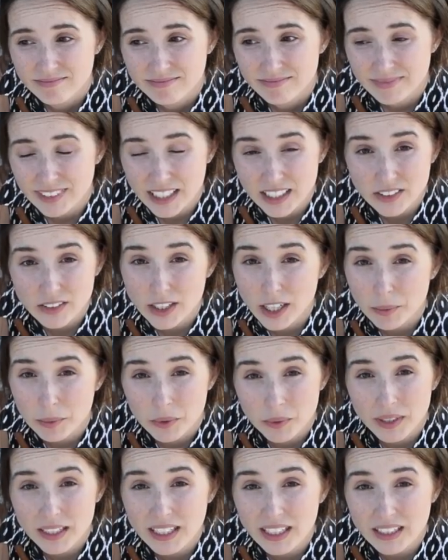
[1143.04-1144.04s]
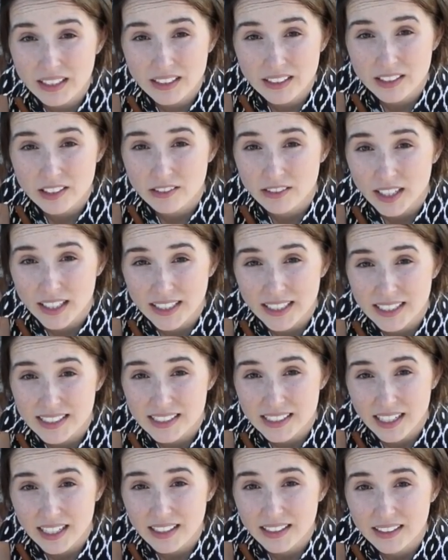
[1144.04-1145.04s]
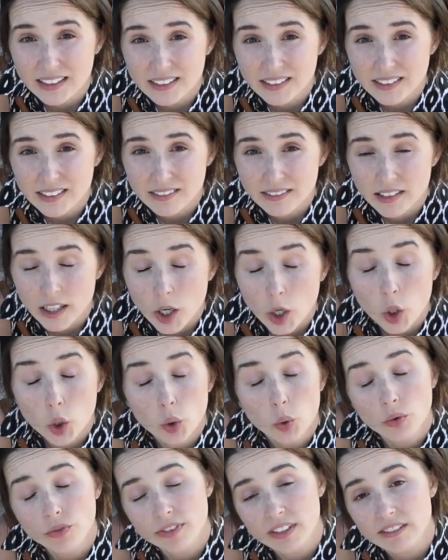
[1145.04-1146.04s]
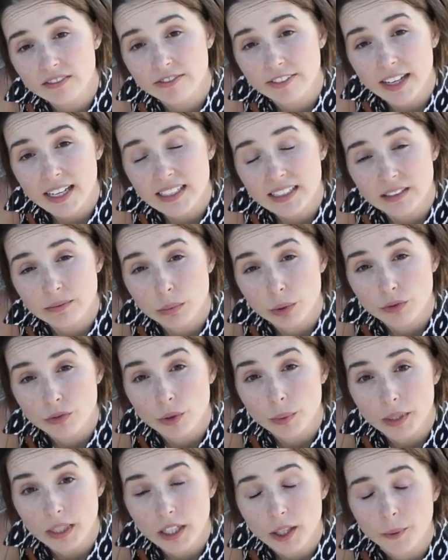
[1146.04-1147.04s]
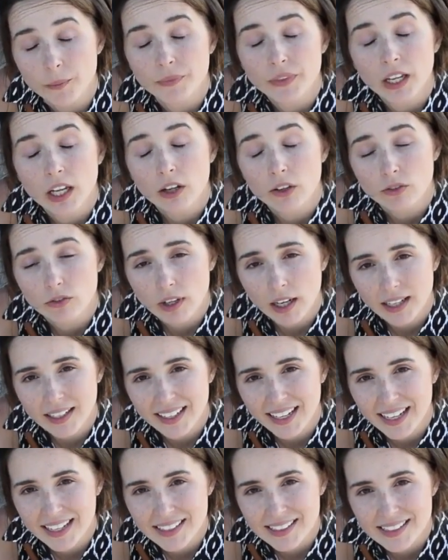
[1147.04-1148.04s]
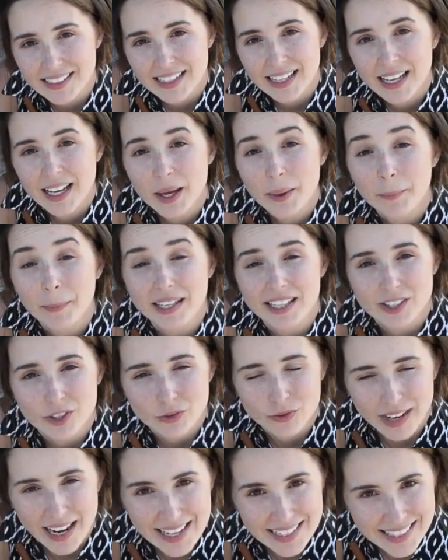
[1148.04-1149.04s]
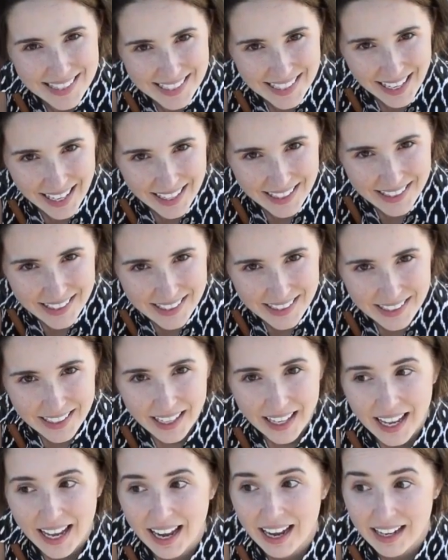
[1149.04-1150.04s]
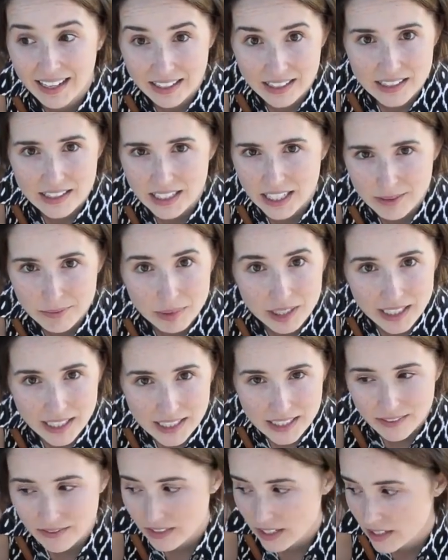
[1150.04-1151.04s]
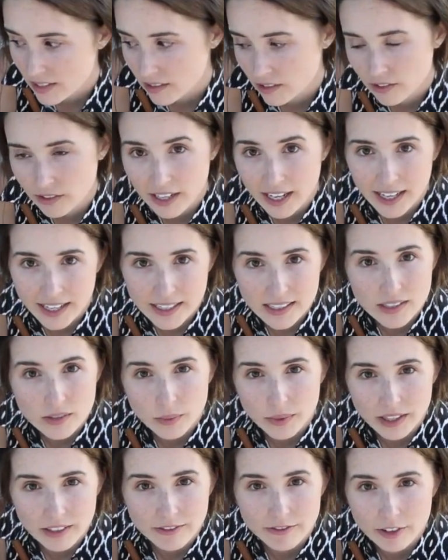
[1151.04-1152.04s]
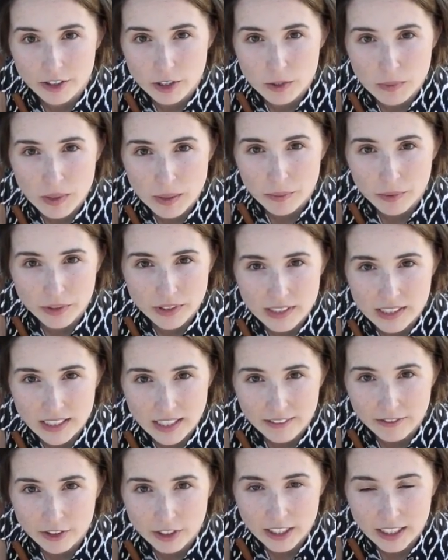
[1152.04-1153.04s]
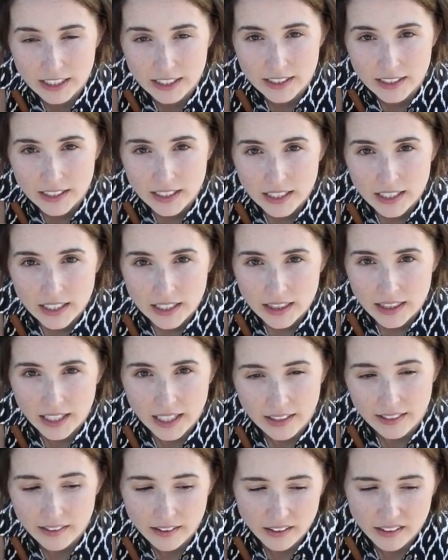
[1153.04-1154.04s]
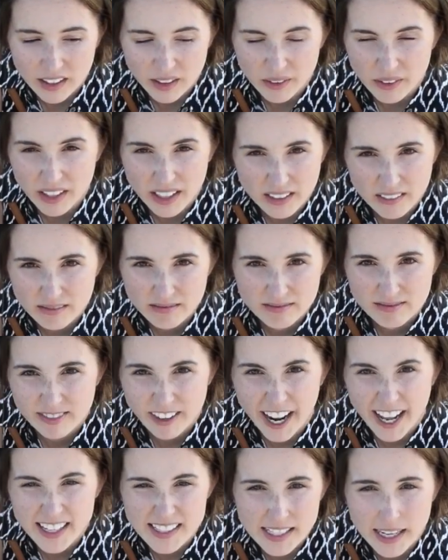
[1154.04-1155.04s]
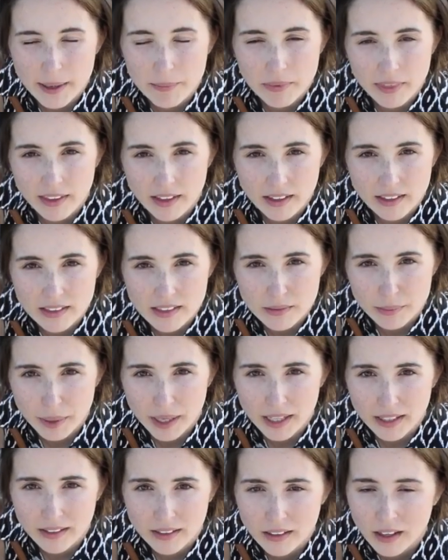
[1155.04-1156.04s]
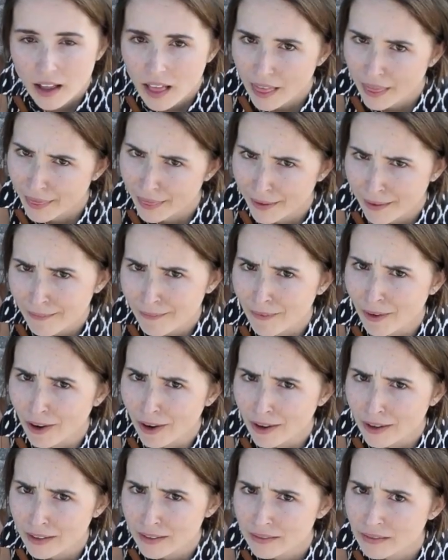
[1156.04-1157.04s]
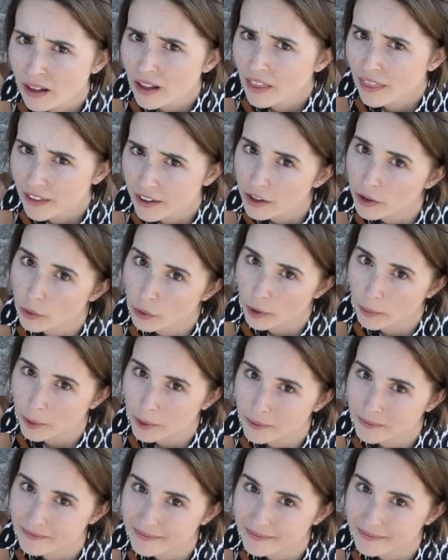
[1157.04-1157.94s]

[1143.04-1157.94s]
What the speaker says: Thanks for coming with us to Rottnest Island. Ooh, fun fact before we go. Rottnest means rat's nest, and it's named because of these little guys. When the first people discovered it, they thought they were like rat type things, but they're wrong. They're adorable.